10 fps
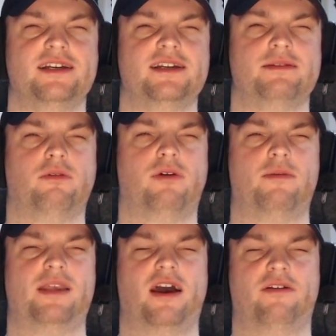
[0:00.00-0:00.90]
But what I'll
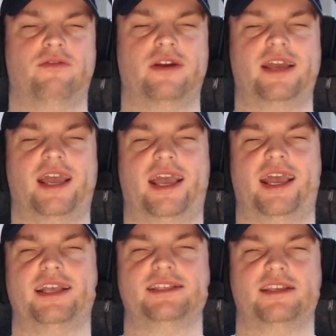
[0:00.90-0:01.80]
be covering
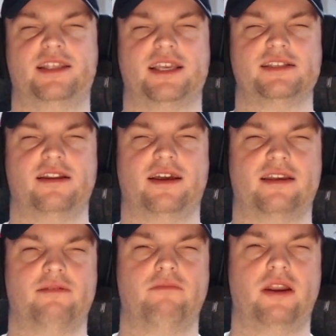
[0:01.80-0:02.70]
is things like
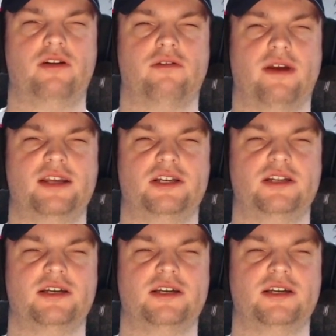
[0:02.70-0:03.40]
menu narration